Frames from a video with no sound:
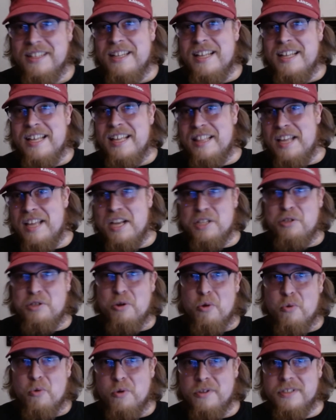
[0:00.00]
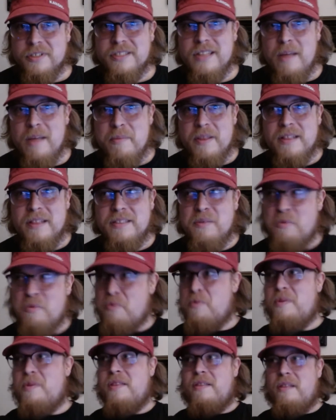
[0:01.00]
in the external world, does not mean
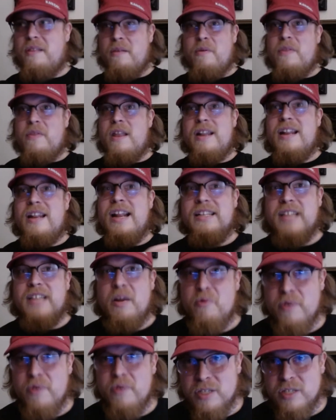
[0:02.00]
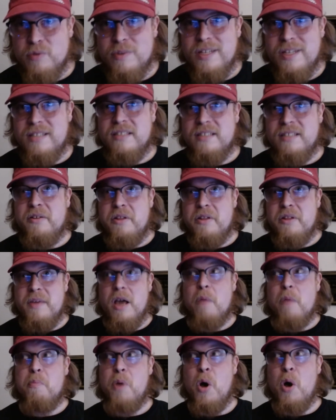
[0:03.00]
that an anti-realist would necessarily be
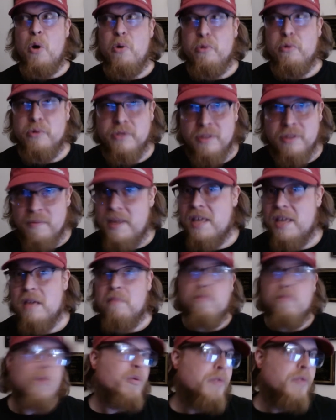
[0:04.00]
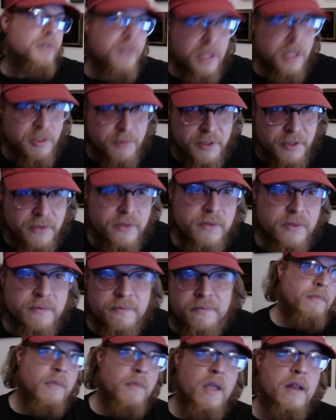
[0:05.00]
opposed to making moral judgments.
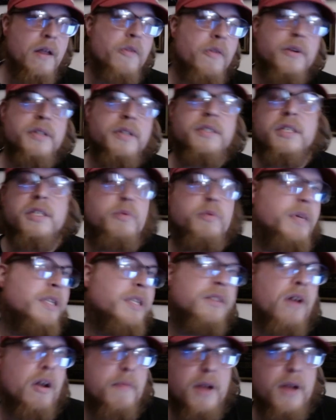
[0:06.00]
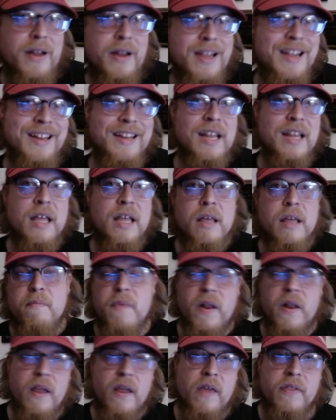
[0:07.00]
Another distinction we can talk about in
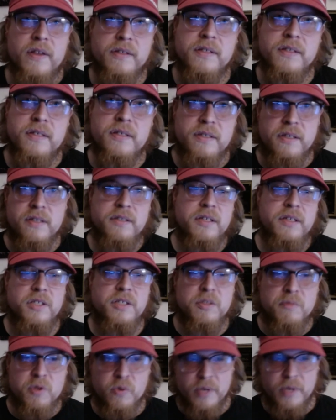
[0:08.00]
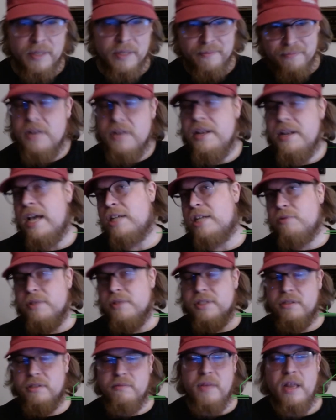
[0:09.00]
metaethics is the distinction between
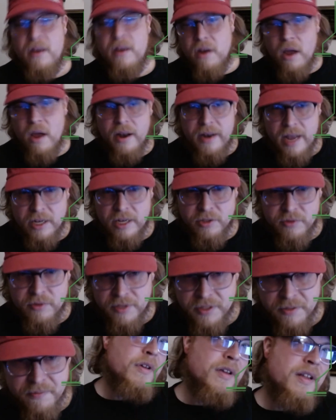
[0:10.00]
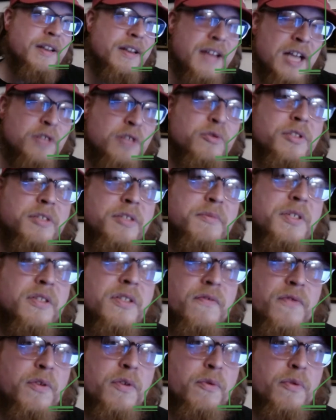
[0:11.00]
naturalism and non-naturalism. Naturalism is the
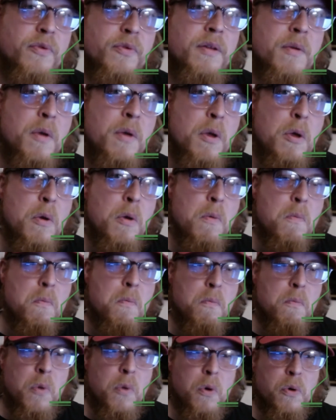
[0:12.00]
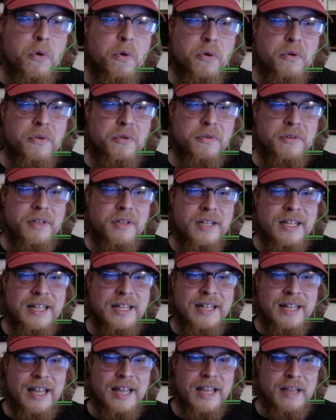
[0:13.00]
view that moral
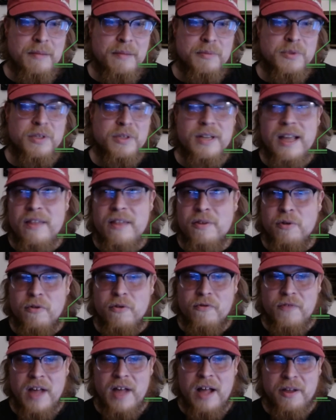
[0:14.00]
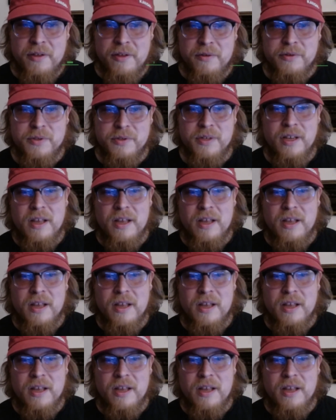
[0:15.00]
claims and ethical values